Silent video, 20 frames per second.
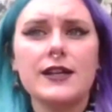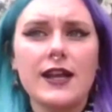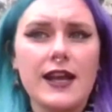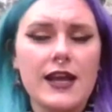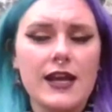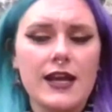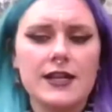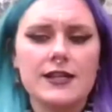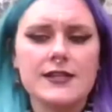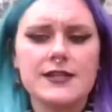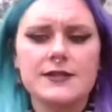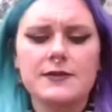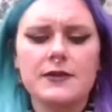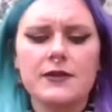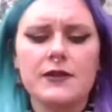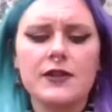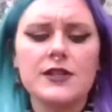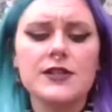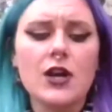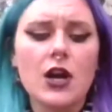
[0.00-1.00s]
and
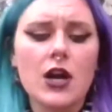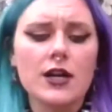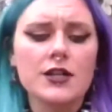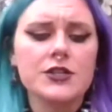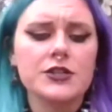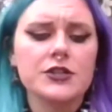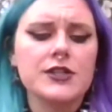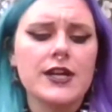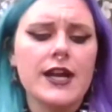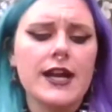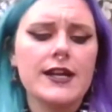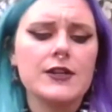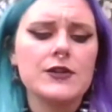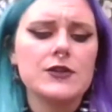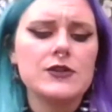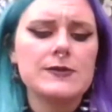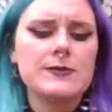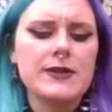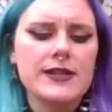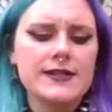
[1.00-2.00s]
the doctor
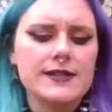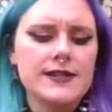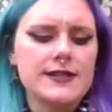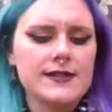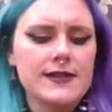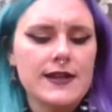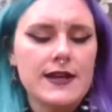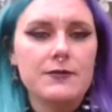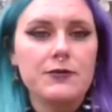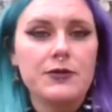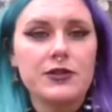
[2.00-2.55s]
diagnosed me, as I said,